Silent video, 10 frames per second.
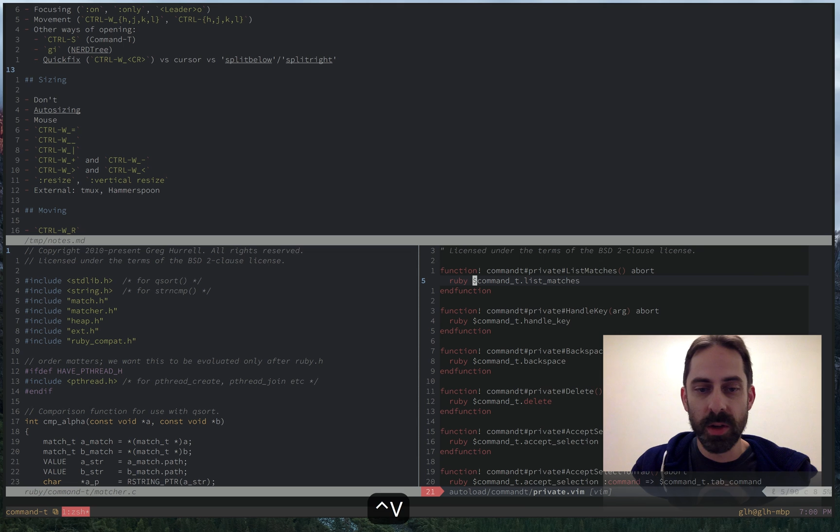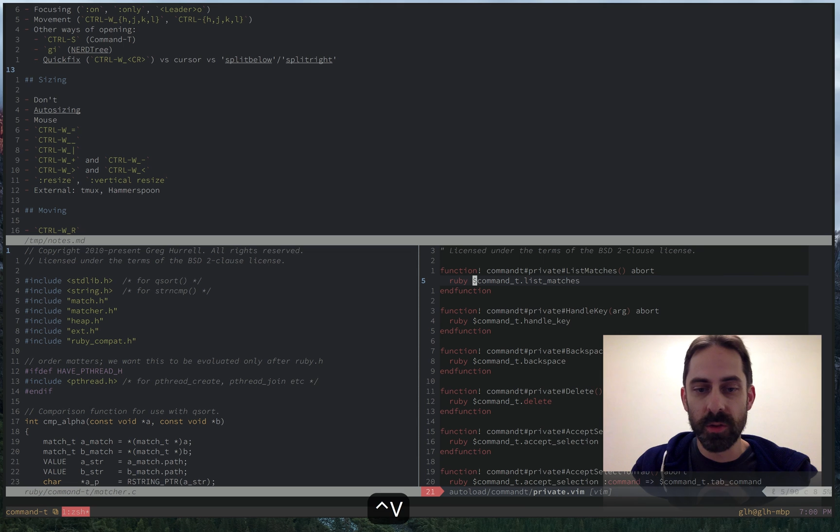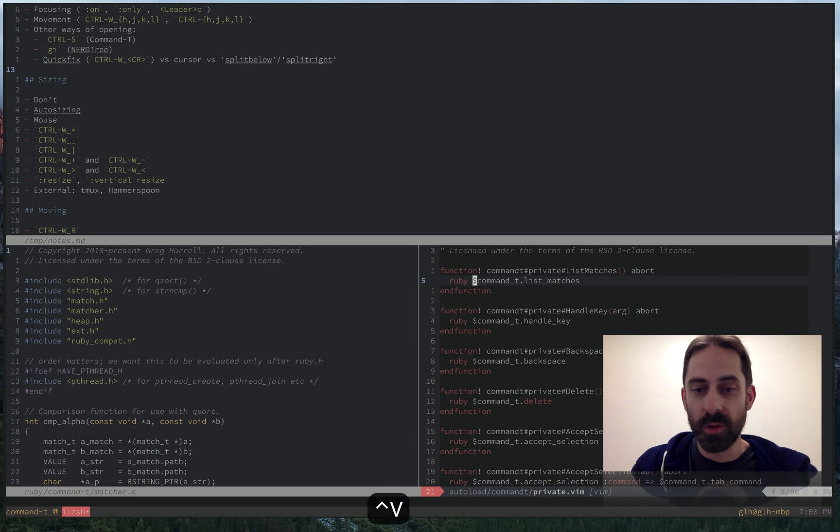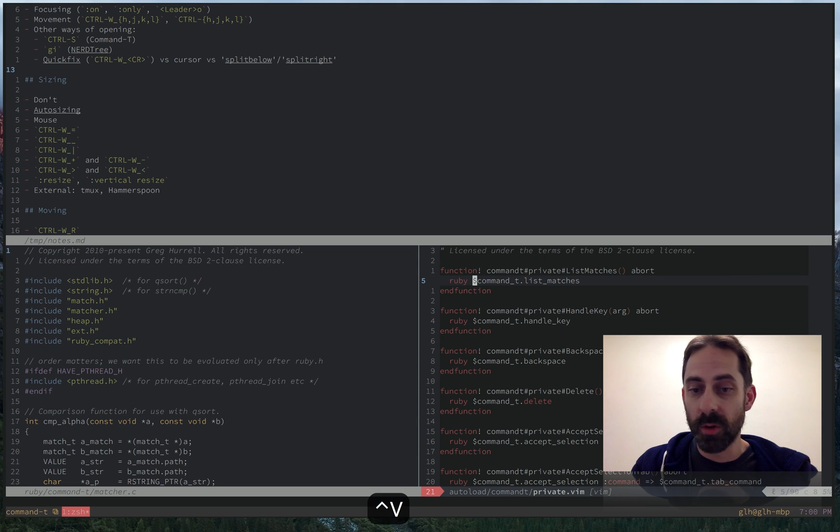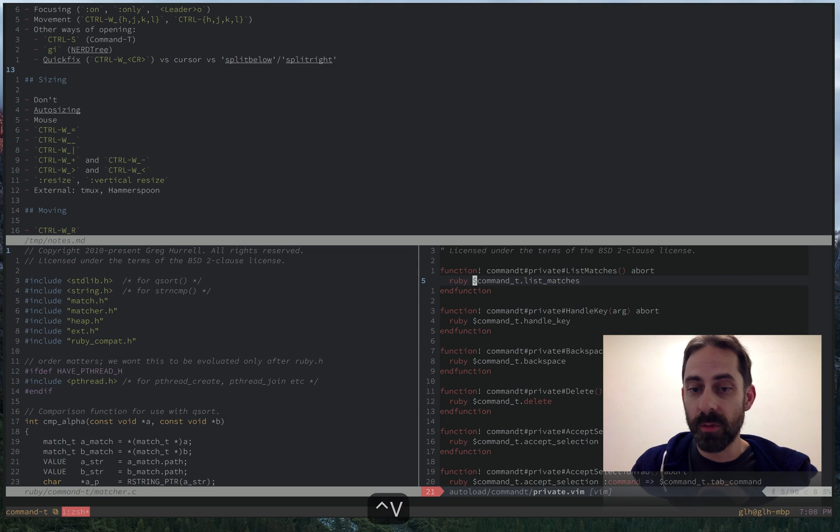
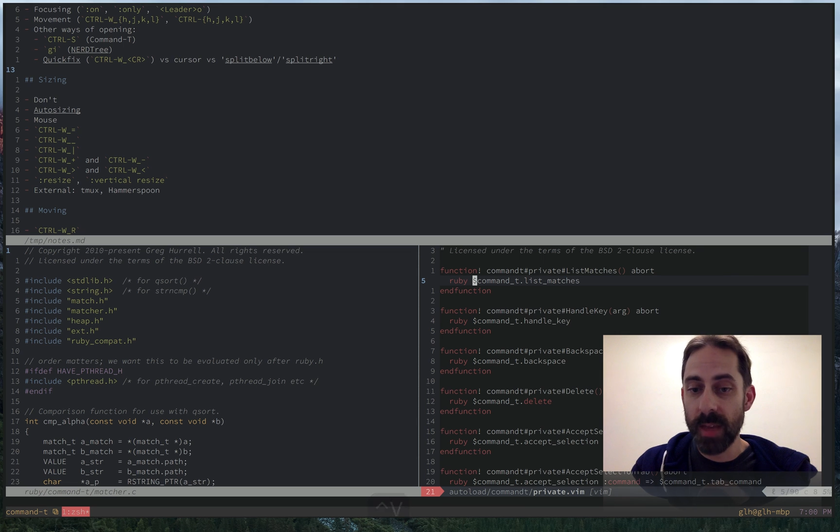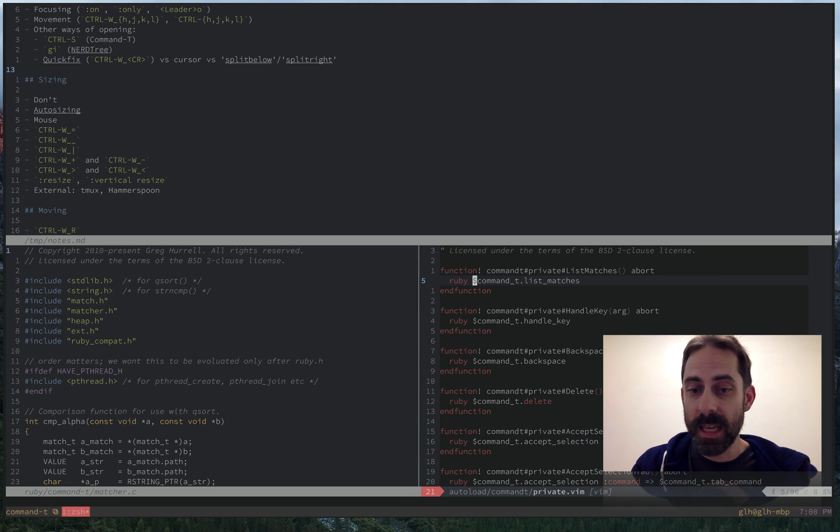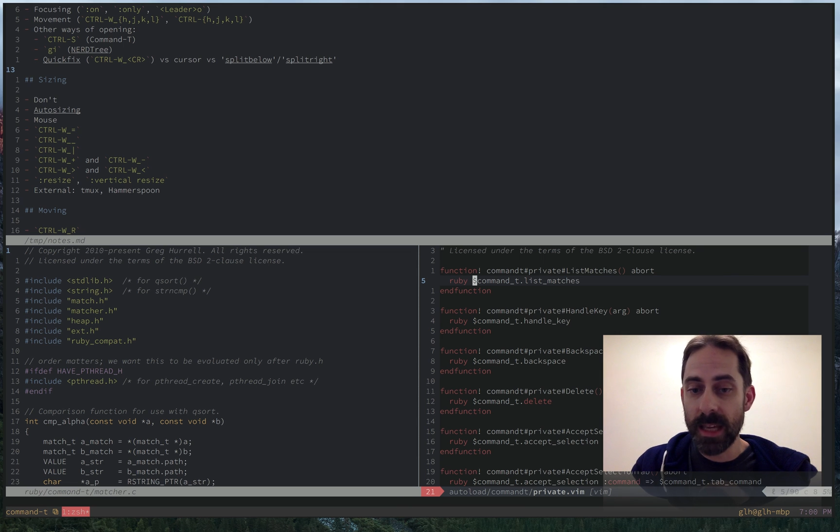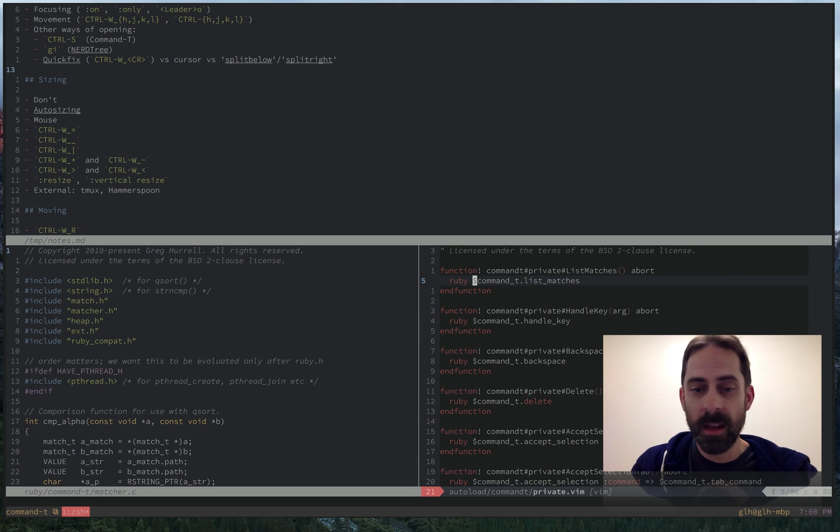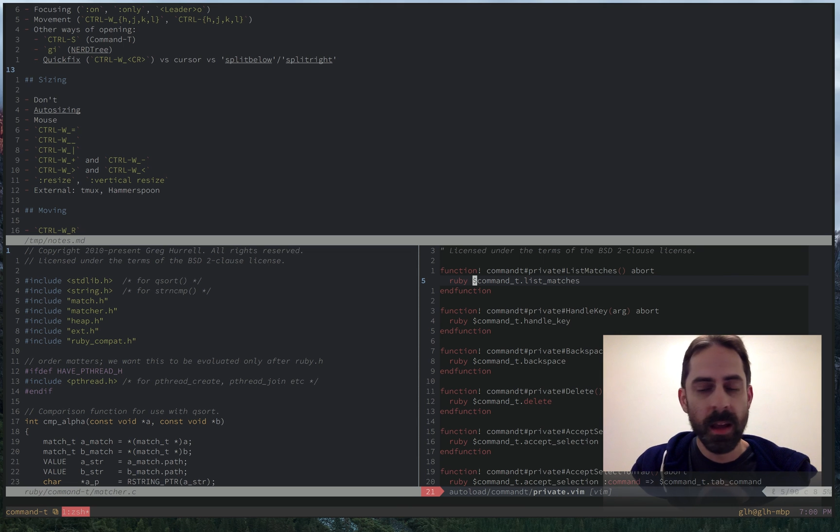control
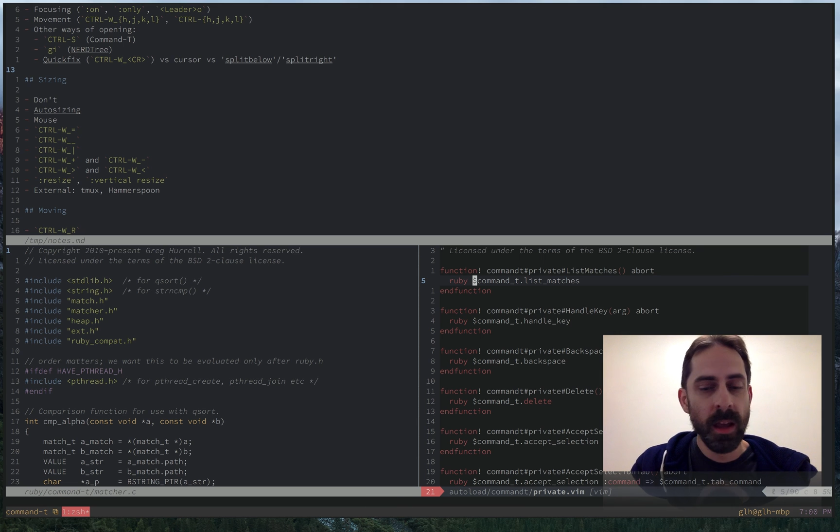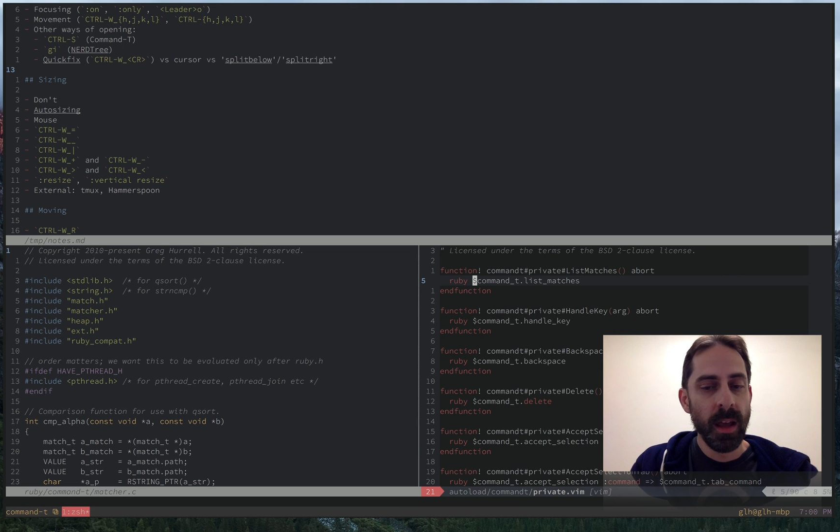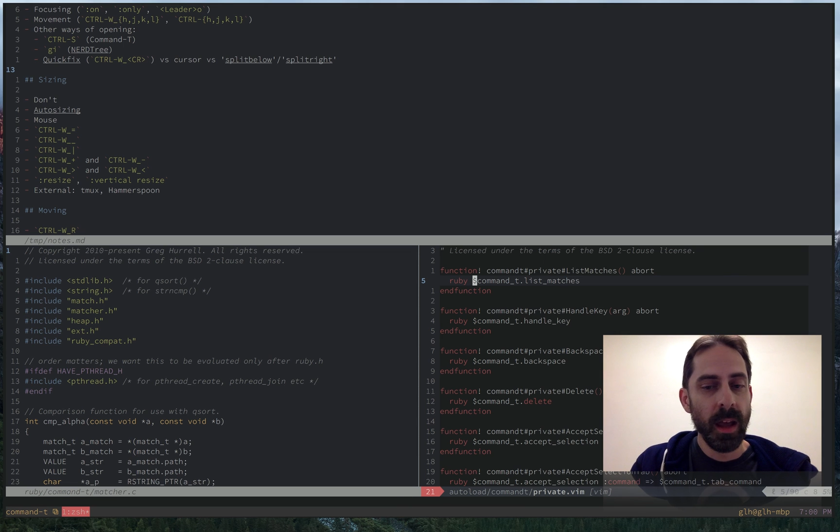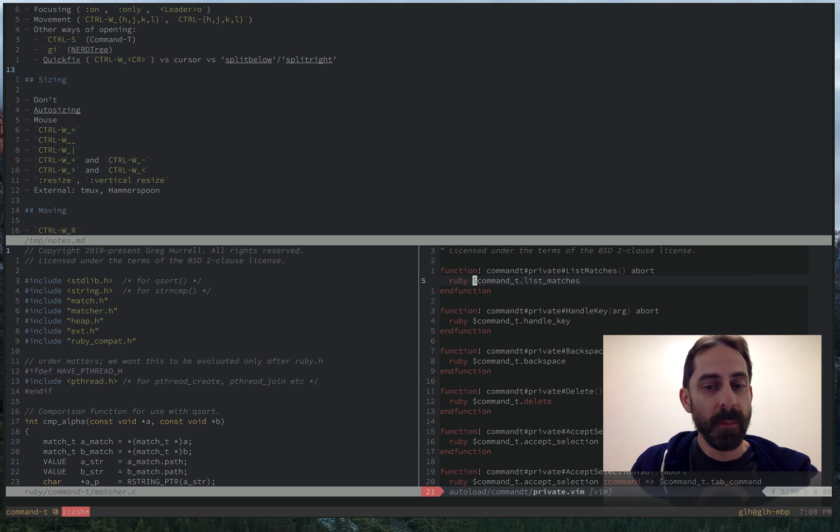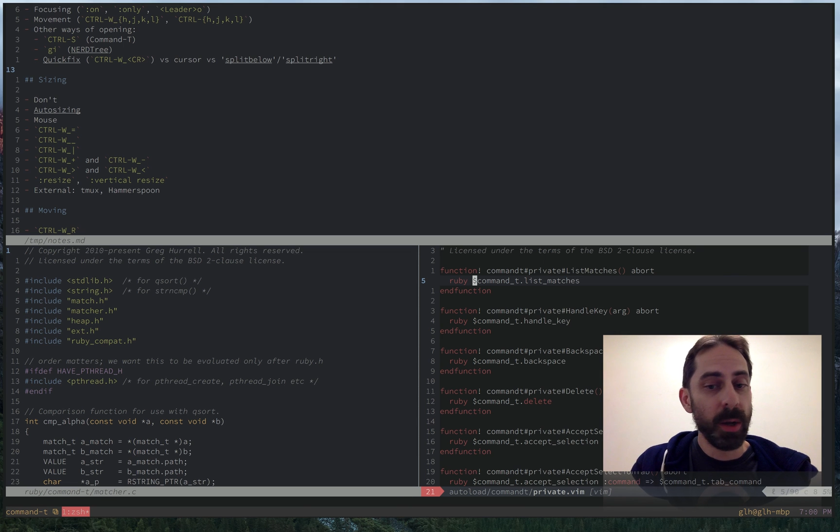V.
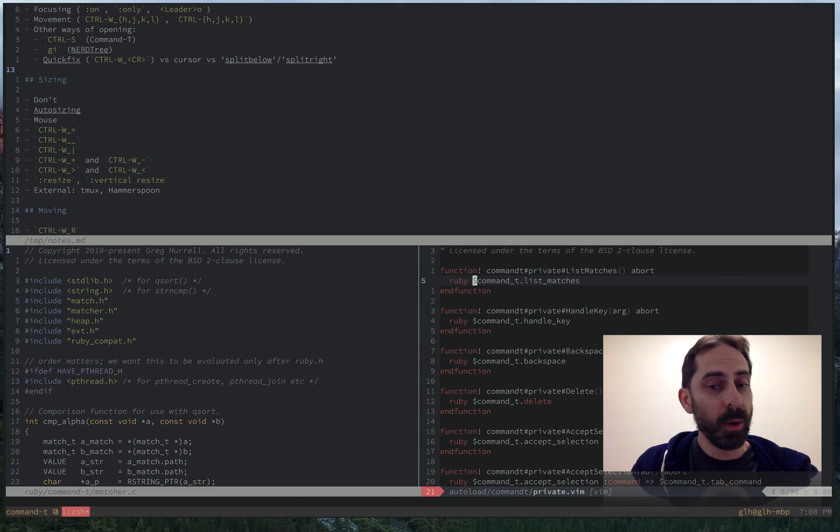I